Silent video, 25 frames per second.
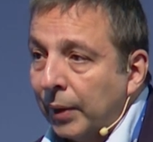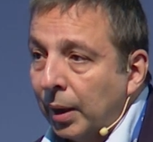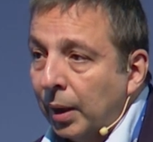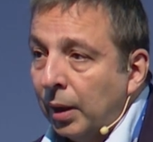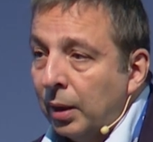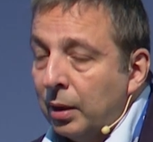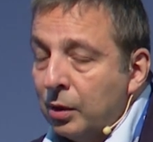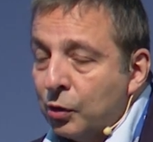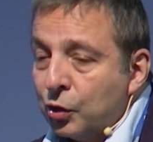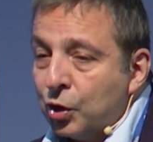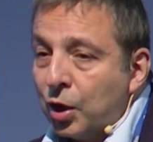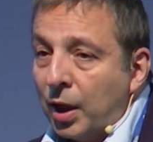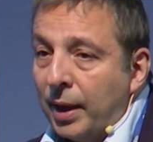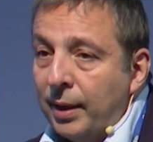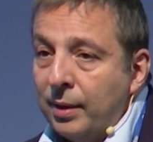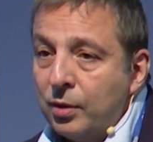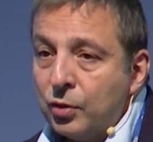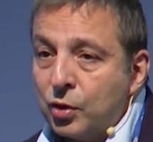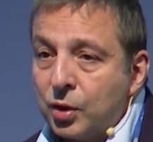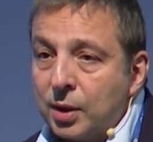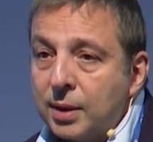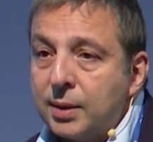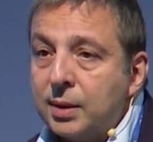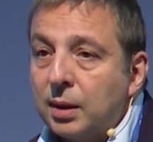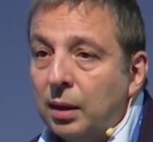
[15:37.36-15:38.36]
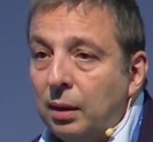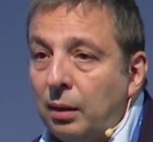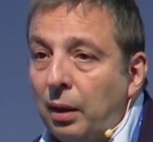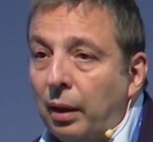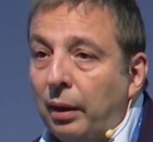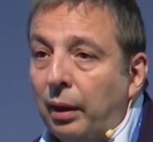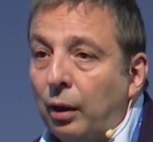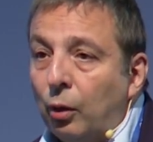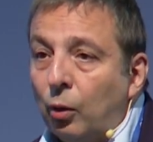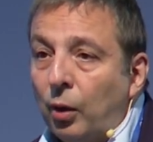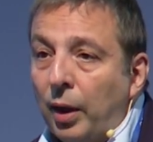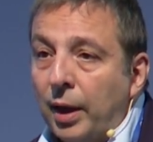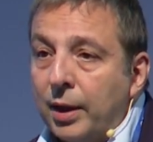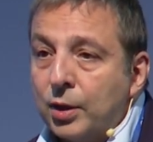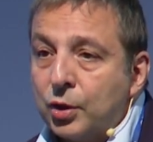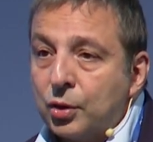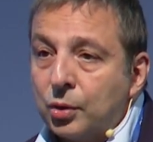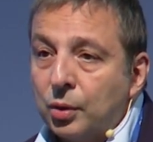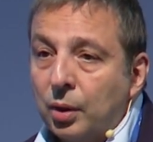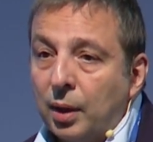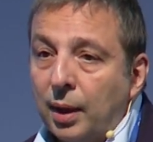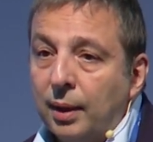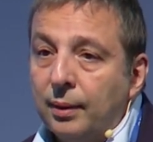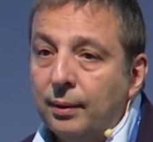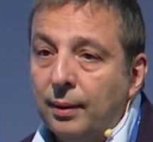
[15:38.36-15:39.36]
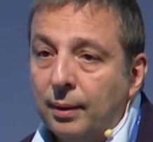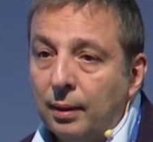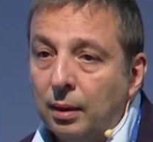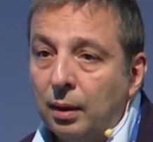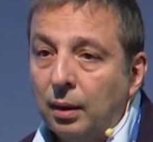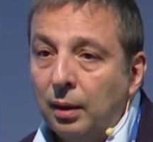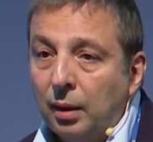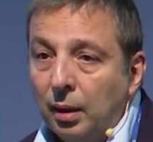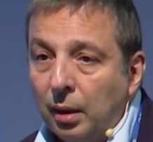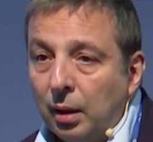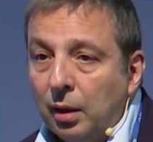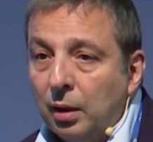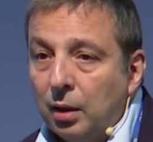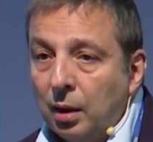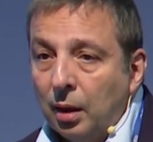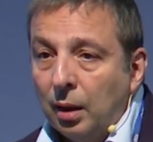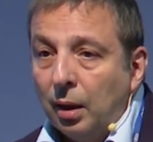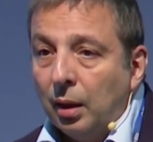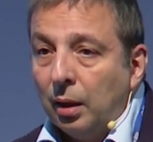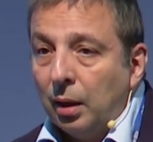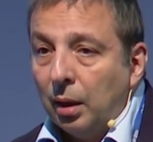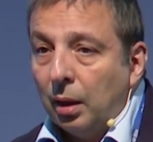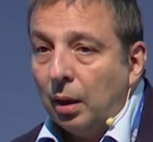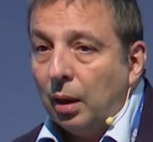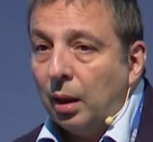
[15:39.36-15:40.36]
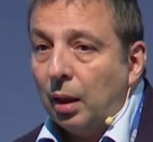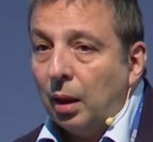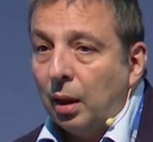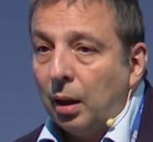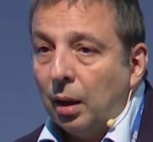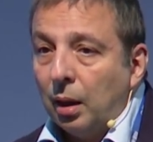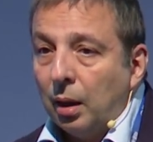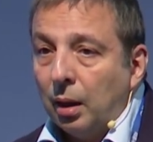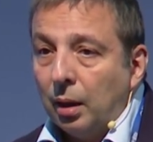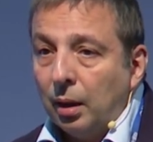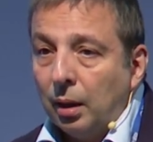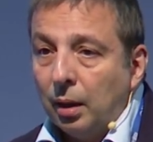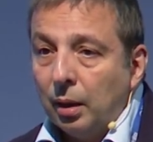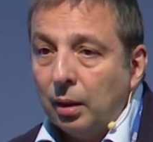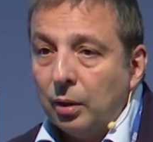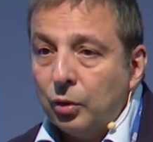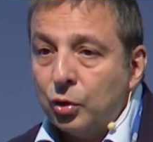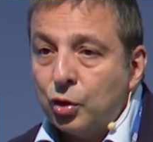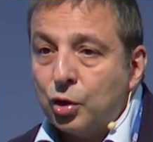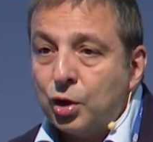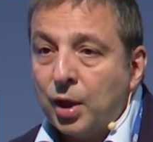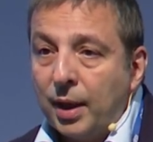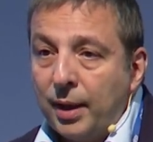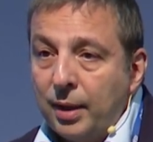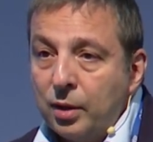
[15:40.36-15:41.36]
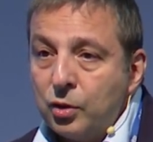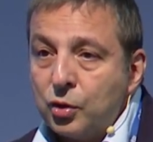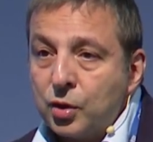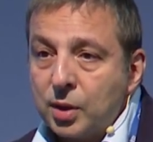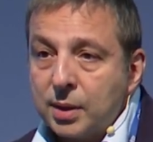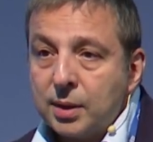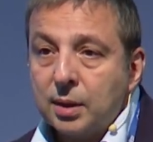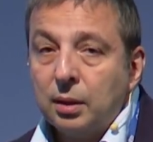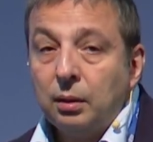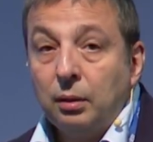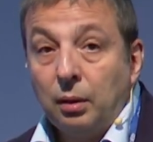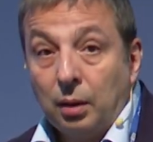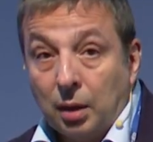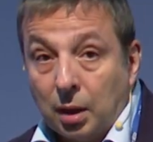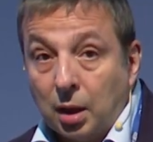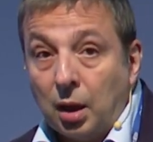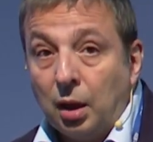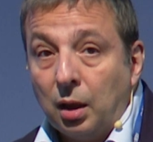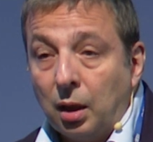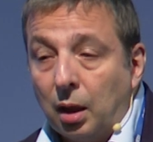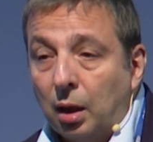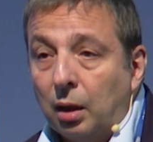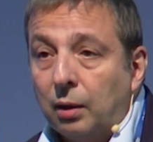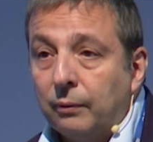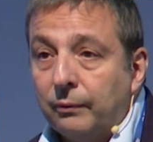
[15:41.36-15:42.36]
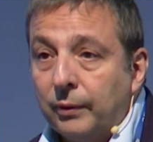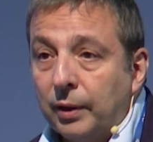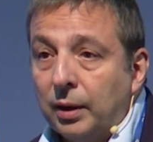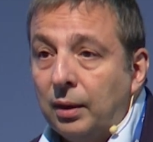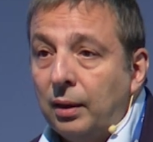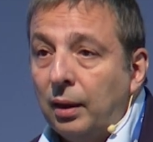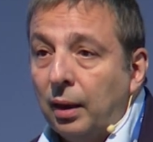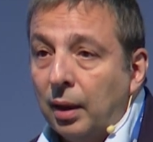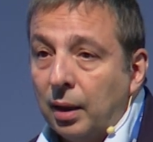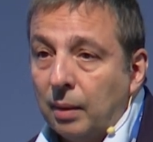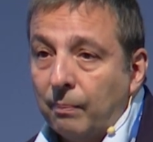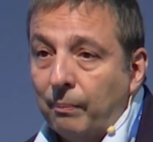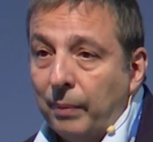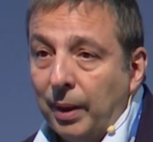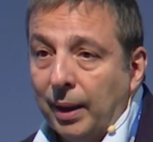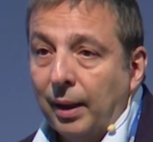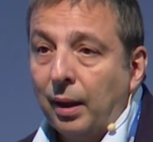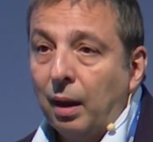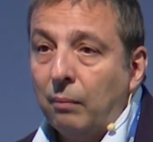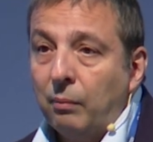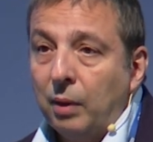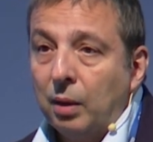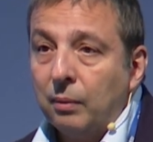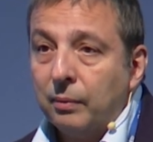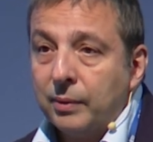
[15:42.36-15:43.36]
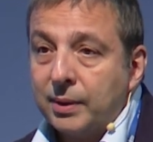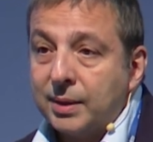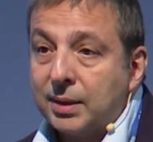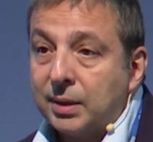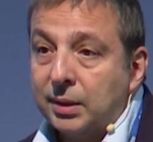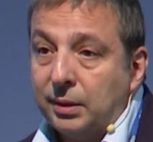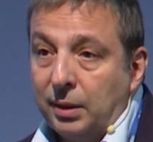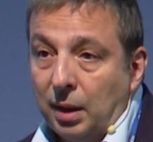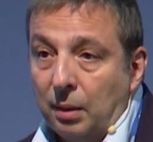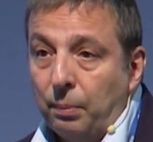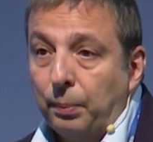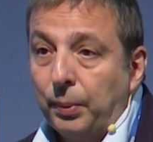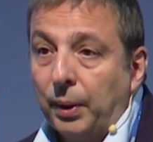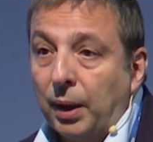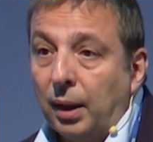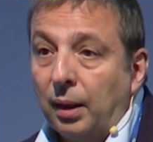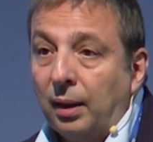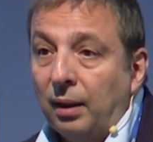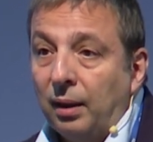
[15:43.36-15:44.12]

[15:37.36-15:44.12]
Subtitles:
changes in the regulation and the changes in the curve becoming steeper,